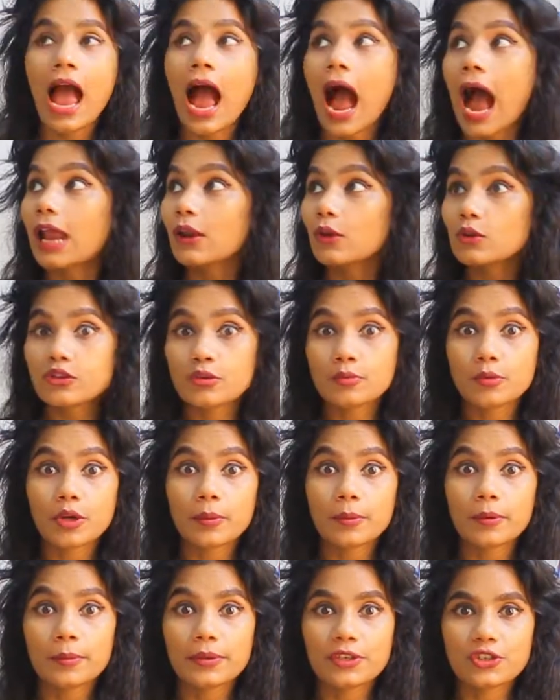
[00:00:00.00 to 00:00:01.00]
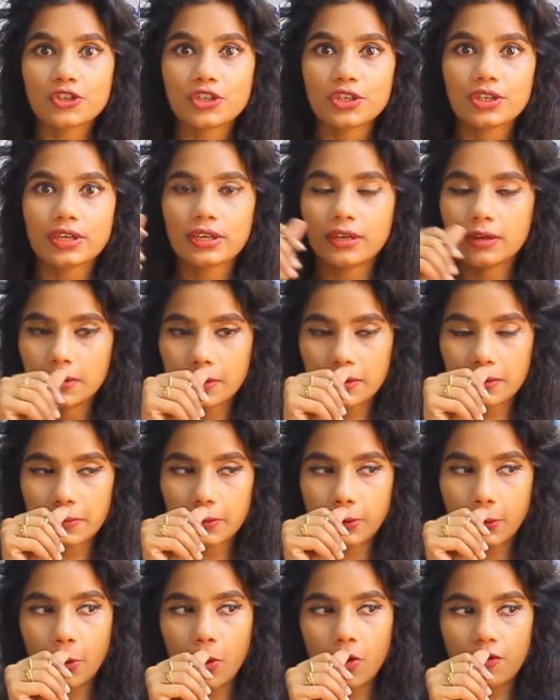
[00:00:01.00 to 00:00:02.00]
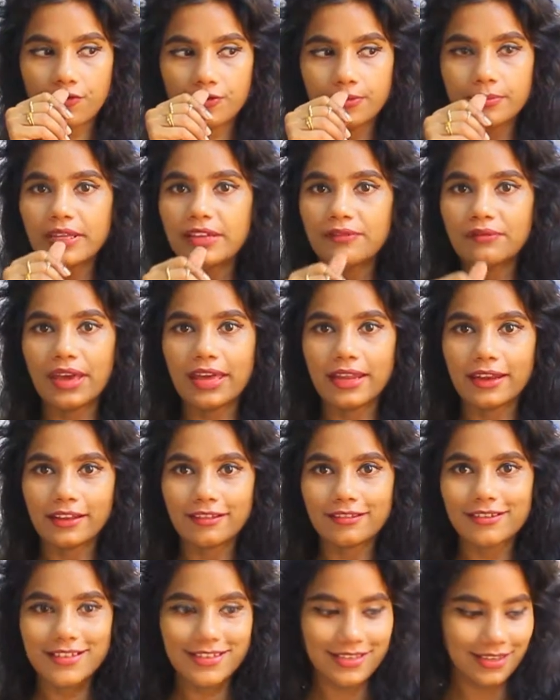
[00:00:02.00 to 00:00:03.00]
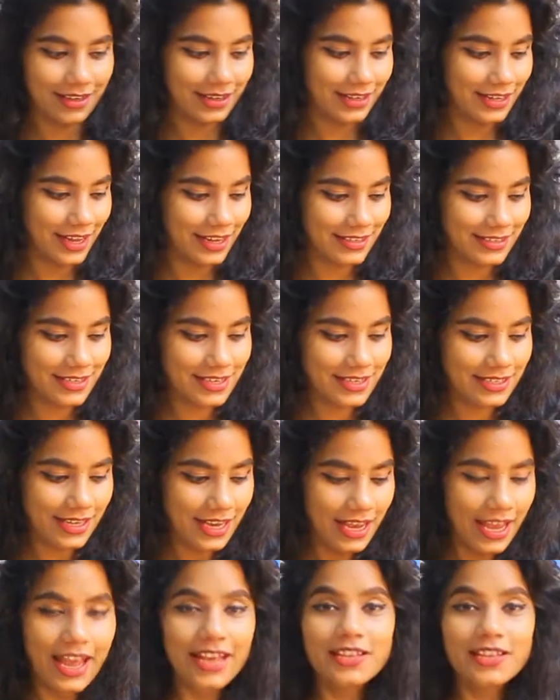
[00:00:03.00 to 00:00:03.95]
I'll also put up a picture here of me wearing these sunglasses.